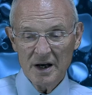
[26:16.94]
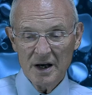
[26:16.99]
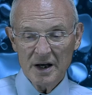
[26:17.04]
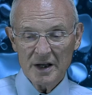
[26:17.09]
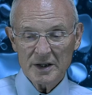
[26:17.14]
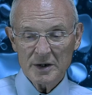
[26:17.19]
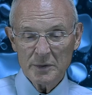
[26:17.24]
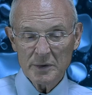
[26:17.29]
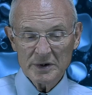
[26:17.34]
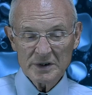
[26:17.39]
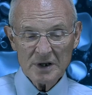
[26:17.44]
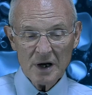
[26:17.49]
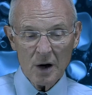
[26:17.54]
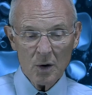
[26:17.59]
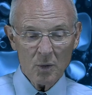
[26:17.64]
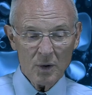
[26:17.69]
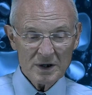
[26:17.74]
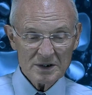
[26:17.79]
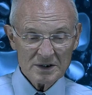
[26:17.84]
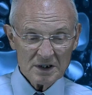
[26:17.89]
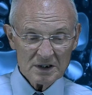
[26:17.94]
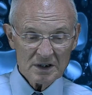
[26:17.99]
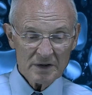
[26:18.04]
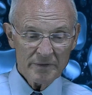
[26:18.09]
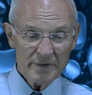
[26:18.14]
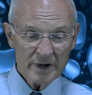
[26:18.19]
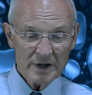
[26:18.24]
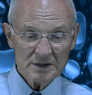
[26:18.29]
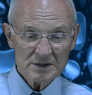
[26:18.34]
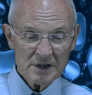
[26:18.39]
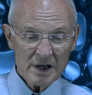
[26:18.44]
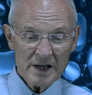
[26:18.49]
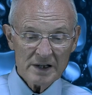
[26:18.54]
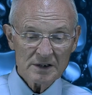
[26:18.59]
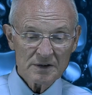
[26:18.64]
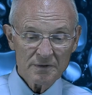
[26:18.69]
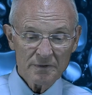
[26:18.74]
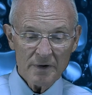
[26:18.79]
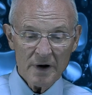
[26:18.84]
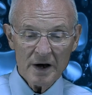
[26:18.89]
The result was that the
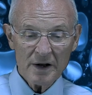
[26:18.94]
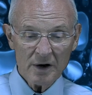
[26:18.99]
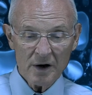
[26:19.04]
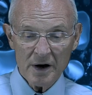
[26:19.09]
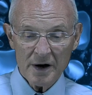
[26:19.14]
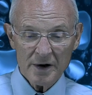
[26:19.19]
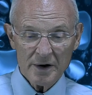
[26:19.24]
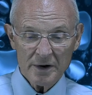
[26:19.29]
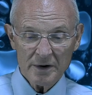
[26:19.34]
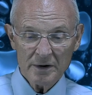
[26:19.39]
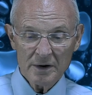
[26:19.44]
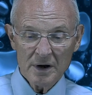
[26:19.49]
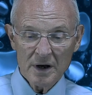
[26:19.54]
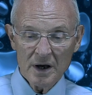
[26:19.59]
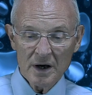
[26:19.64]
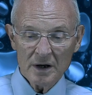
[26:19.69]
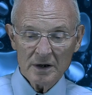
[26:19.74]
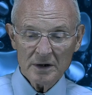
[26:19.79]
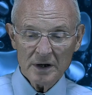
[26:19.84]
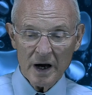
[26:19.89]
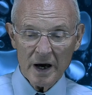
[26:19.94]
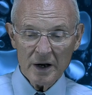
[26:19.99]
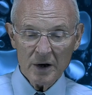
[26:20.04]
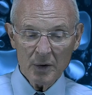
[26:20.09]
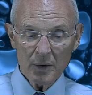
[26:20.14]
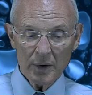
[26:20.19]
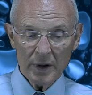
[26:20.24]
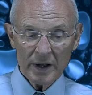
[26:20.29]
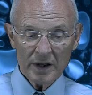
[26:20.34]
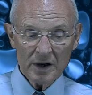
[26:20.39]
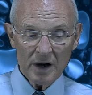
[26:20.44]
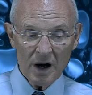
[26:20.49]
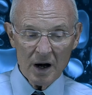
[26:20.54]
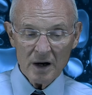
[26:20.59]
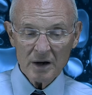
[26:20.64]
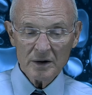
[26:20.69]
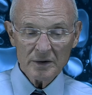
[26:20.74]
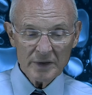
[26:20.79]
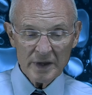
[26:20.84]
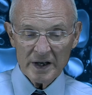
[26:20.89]
Philistines fought harder, not only
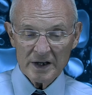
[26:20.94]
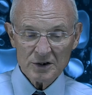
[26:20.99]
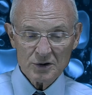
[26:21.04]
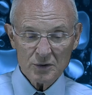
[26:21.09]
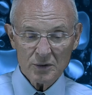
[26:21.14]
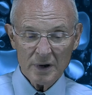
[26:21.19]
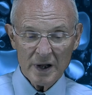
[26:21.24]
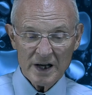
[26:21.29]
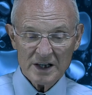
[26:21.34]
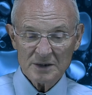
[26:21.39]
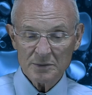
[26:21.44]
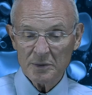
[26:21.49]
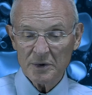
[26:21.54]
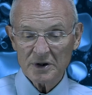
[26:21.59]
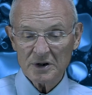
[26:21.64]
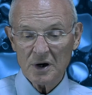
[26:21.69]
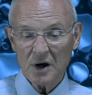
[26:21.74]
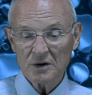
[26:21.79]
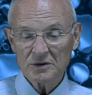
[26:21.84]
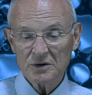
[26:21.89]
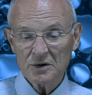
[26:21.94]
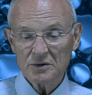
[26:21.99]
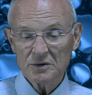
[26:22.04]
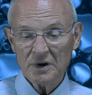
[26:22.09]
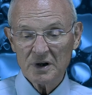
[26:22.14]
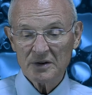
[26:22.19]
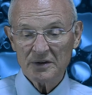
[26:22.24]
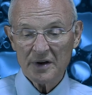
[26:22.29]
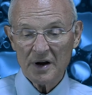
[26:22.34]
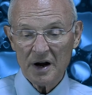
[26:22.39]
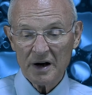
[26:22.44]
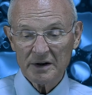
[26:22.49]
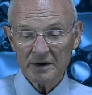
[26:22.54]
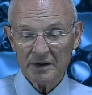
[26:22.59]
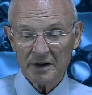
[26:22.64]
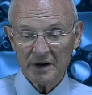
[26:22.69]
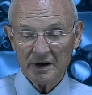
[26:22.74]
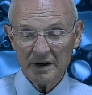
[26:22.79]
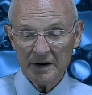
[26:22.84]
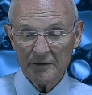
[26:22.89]
conquered the Israelites, but it also took the Ark of
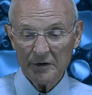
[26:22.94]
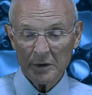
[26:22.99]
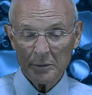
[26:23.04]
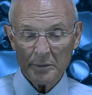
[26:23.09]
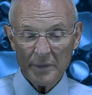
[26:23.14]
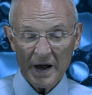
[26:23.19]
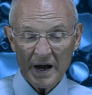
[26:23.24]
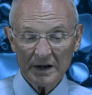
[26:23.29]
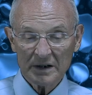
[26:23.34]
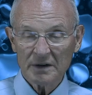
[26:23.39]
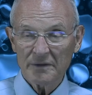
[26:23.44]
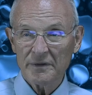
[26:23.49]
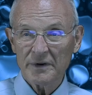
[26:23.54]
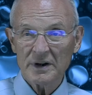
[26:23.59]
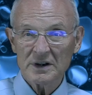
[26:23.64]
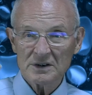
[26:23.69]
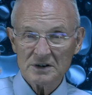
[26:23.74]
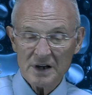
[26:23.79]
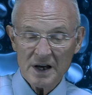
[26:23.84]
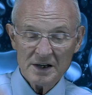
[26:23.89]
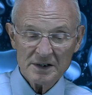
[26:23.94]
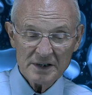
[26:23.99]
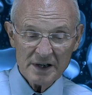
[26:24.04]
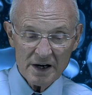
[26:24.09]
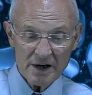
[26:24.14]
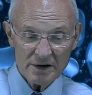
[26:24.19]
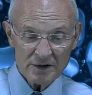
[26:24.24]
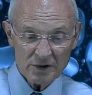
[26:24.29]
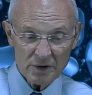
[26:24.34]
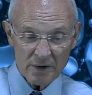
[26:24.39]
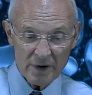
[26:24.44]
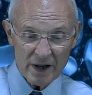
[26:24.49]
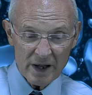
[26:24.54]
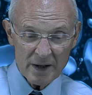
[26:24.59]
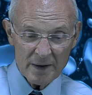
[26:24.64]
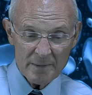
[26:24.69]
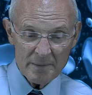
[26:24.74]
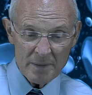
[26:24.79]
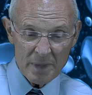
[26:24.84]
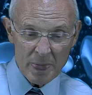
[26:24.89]
the Covenant back to Philistine territory.
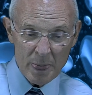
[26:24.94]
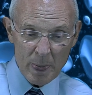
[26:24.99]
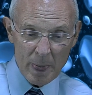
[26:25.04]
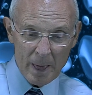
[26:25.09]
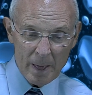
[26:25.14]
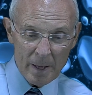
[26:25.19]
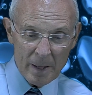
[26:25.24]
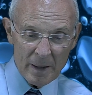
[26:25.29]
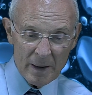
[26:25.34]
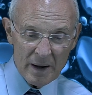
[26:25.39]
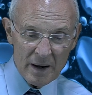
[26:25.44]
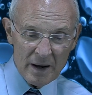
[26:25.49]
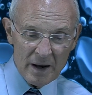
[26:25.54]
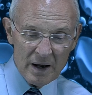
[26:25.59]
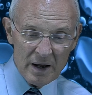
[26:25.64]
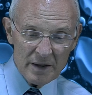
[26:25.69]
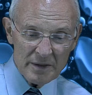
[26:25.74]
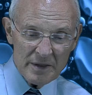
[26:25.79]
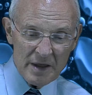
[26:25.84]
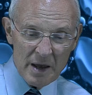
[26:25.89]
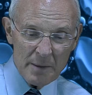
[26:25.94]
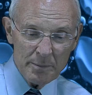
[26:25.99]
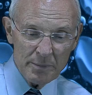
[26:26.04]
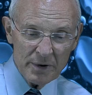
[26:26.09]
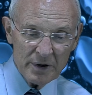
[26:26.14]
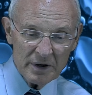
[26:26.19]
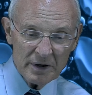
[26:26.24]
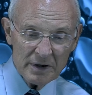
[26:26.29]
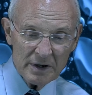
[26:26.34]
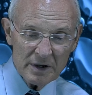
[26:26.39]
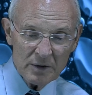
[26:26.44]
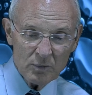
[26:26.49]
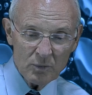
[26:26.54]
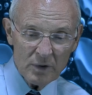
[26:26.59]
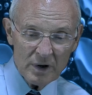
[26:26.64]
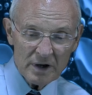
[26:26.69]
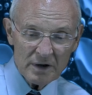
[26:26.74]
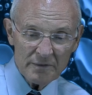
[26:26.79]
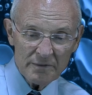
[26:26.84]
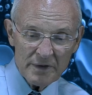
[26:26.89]
They put it in
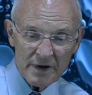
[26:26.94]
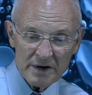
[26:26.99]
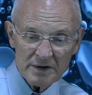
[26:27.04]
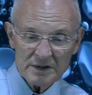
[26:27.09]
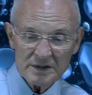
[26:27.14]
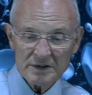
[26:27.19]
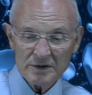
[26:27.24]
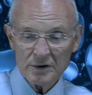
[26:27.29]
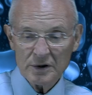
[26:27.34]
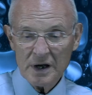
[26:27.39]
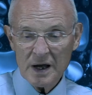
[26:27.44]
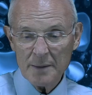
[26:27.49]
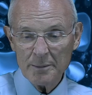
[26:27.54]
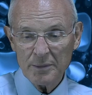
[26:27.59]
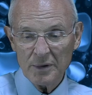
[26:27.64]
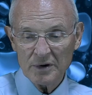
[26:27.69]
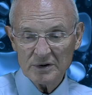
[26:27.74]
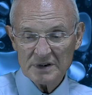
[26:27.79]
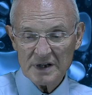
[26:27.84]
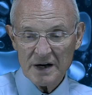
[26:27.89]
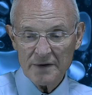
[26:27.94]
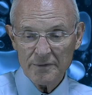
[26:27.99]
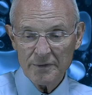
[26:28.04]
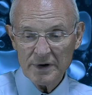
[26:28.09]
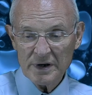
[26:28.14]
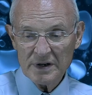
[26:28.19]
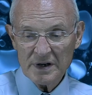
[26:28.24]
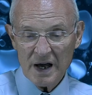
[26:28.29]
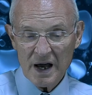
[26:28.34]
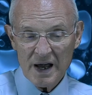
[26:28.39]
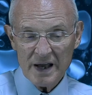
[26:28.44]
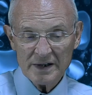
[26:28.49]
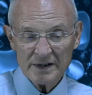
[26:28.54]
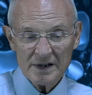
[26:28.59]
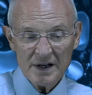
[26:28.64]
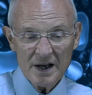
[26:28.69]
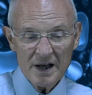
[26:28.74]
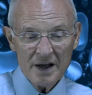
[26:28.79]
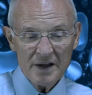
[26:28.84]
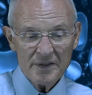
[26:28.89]
one of their temples. Every night,
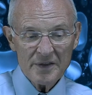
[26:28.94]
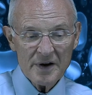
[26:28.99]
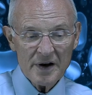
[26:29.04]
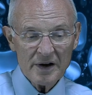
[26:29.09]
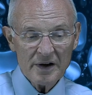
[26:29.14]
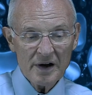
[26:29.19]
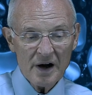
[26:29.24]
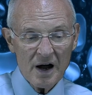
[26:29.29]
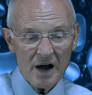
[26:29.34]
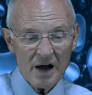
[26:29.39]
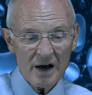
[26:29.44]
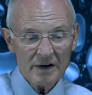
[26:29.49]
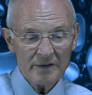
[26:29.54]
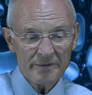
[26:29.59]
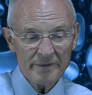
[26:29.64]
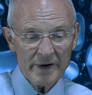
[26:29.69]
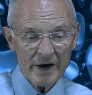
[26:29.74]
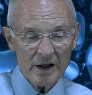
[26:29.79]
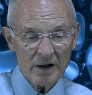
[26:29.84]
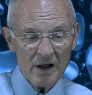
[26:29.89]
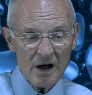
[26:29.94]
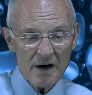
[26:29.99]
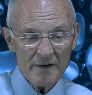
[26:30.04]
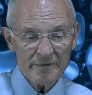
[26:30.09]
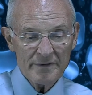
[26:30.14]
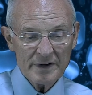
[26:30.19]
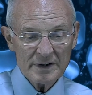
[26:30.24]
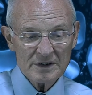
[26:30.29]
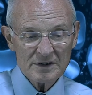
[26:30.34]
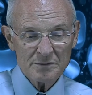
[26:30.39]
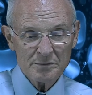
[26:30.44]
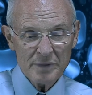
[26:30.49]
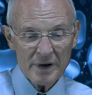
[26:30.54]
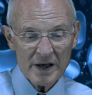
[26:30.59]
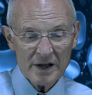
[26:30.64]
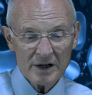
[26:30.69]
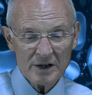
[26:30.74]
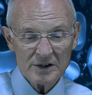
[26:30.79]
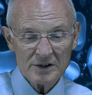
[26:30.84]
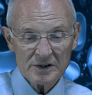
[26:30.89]
their god fell off its
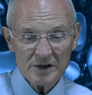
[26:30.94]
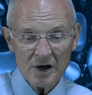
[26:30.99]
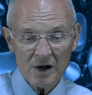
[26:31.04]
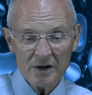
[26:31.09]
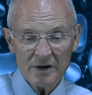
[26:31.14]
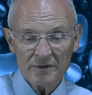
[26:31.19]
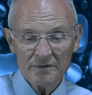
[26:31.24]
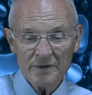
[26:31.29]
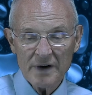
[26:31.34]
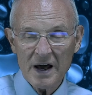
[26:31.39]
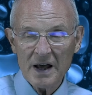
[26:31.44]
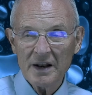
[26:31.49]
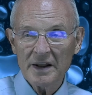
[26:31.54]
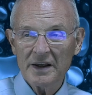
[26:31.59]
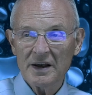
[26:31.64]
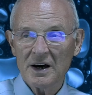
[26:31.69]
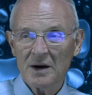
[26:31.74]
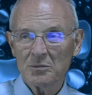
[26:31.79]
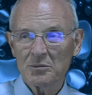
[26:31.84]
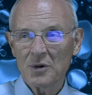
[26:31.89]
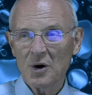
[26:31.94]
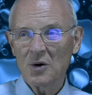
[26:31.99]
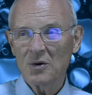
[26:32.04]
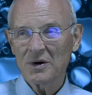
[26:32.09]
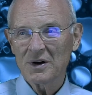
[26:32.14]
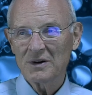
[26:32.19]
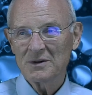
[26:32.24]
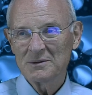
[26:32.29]
pedestal and finally got broken.